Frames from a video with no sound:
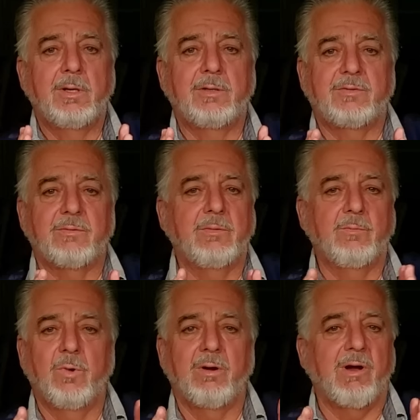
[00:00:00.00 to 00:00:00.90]
It's
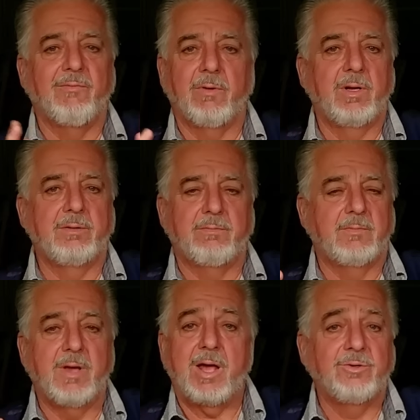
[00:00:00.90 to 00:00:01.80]
wherever,
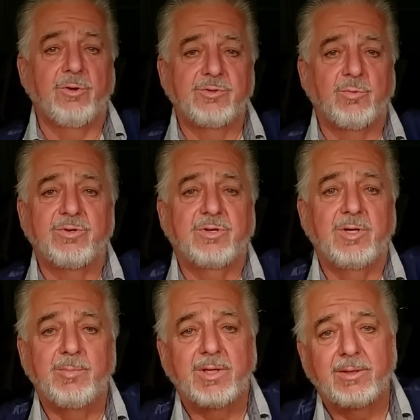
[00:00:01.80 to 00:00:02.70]
God knows where it's
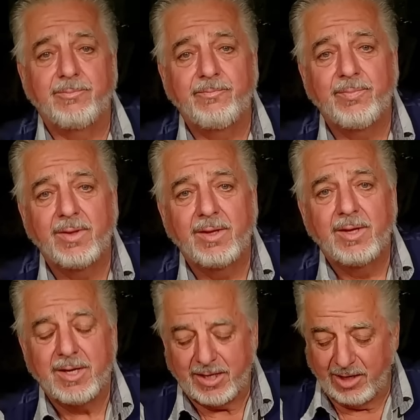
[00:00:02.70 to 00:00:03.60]
going to be.
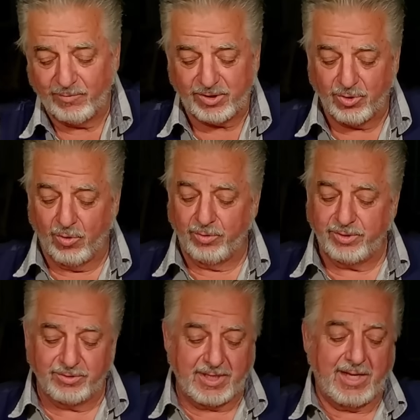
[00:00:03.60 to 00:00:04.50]
Every
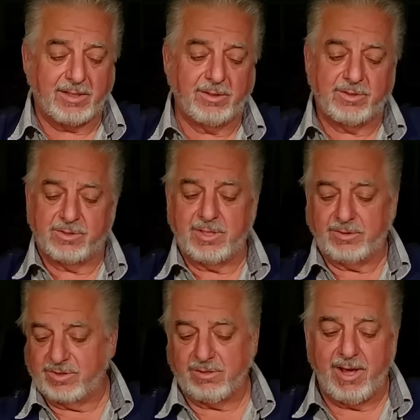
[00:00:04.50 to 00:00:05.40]
Colt you take, you just
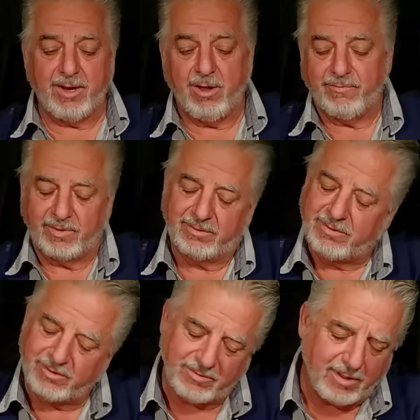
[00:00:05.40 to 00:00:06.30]
take the slide off.
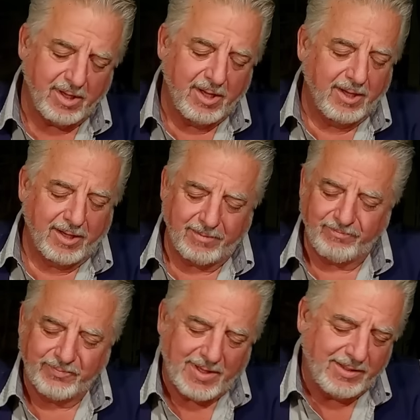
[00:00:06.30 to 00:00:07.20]
Because
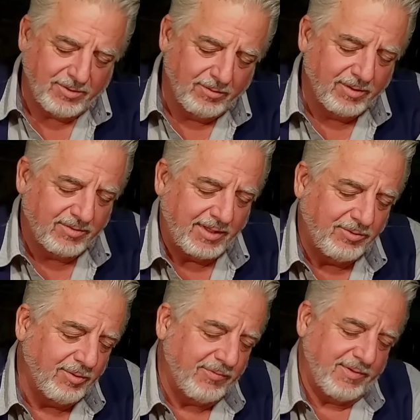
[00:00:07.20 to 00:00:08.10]
I do this,
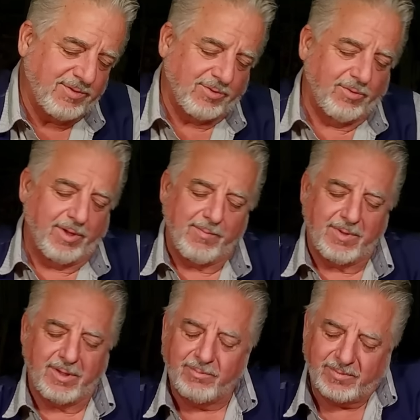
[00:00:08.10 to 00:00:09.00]
I do a physical.
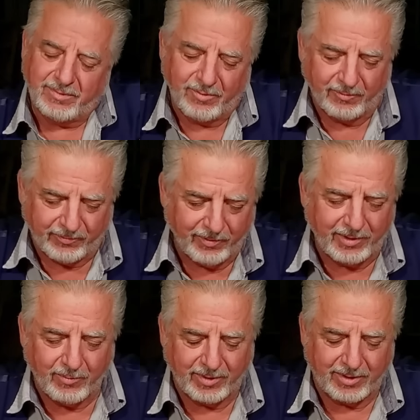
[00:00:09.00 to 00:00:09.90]
I'm a little
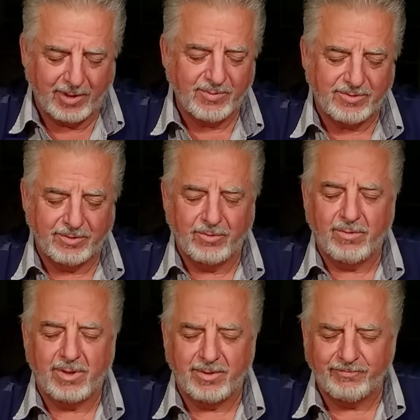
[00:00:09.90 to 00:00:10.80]
freak when it comes
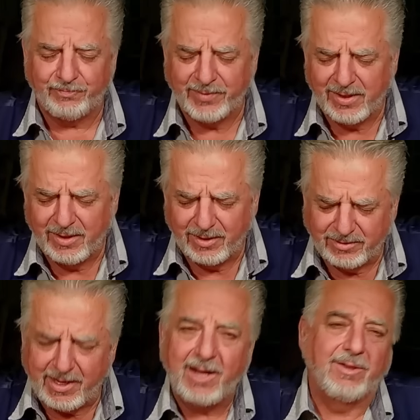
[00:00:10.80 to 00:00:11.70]
to
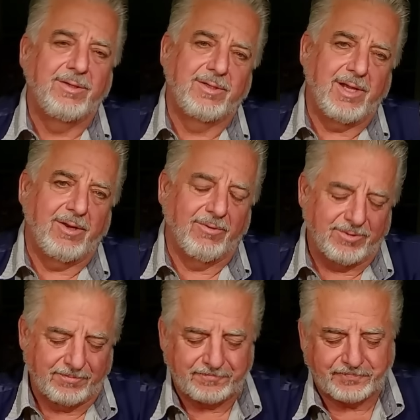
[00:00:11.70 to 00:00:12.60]
dial indicators,